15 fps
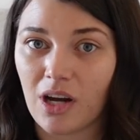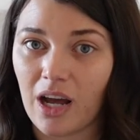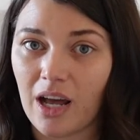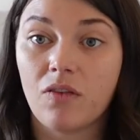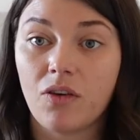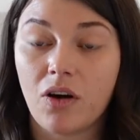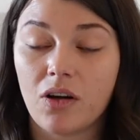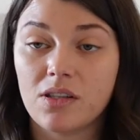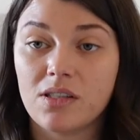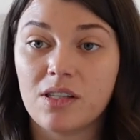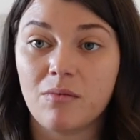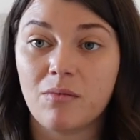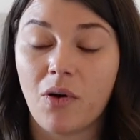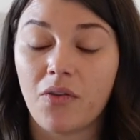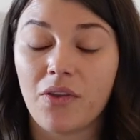I've got
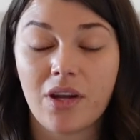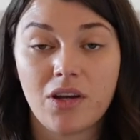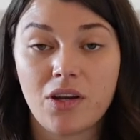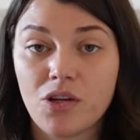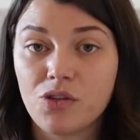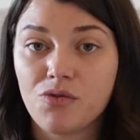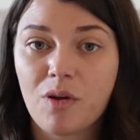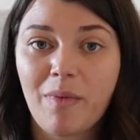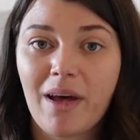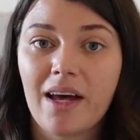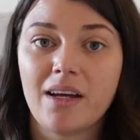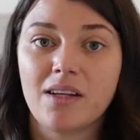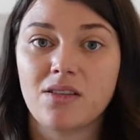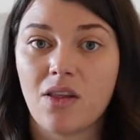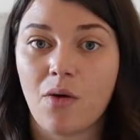some on their nursery
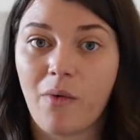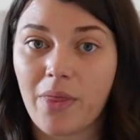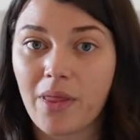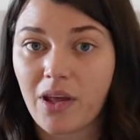bags so that when the